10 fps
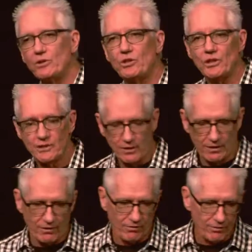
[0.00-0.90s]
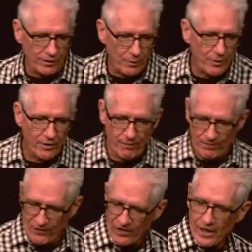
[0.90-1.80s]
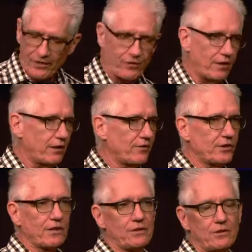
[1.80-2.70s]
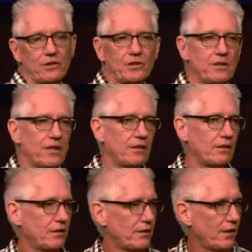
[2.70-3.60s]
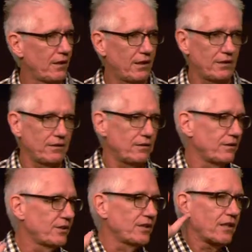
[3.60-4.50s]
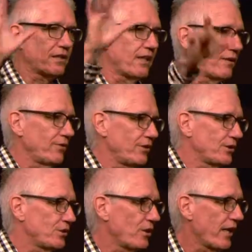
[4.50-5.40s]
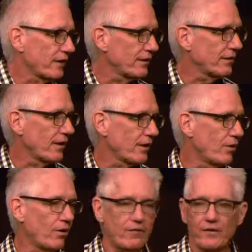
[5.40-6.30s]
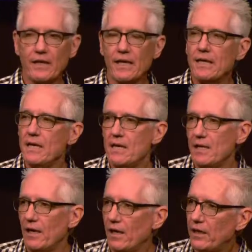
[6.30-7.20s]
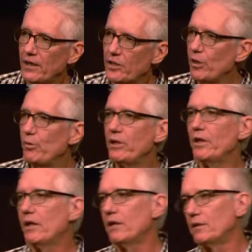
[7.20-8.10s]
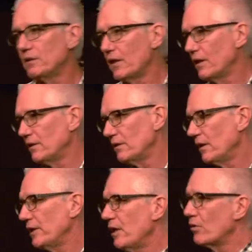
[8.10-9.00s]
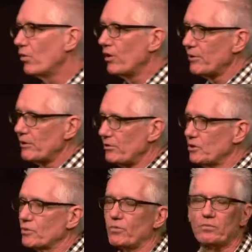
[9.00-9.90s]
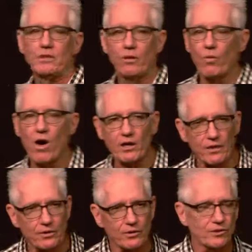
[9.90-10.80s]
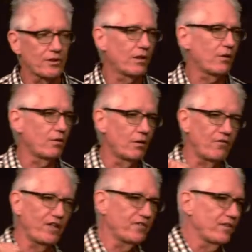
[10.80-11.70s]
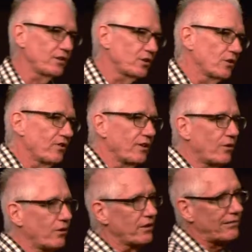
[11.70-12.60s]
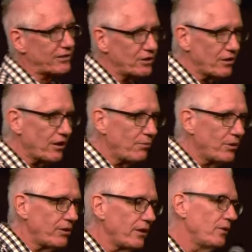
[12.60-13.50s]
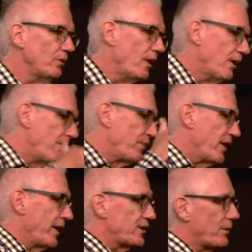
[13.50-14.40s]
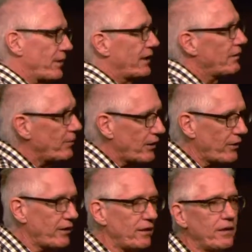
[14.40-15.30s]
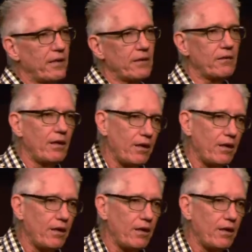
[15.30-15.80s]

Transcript: just really been faithful all of a sudden just get uh, sucked out and distracted and kind of go off the end. Uh, it could be a, a, young woman who just, you know, walking close to the Lord, faithfully serving the Lord in Christian community, who ends up getting married, and then